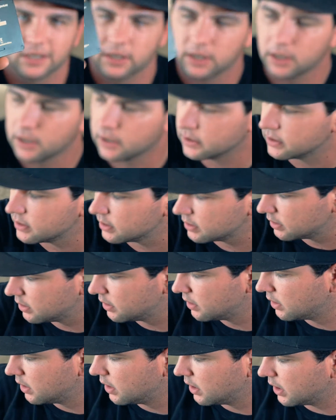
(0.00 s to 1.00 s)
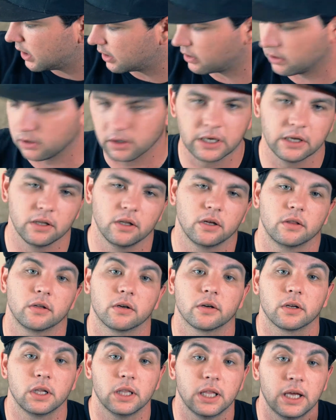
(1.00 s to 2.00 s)
case. I don't know how long
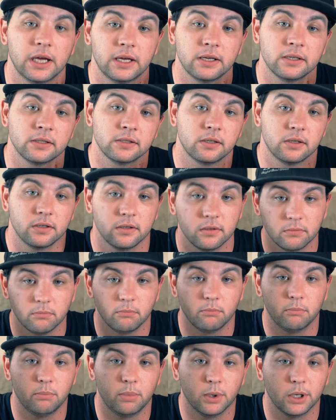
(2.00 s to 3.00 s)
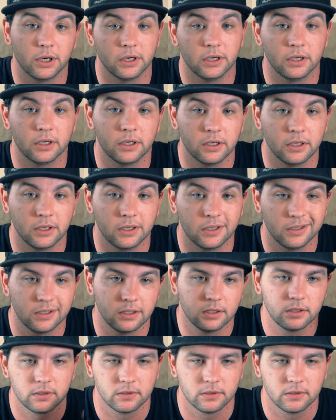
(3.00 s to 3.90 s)
they're gonna last, but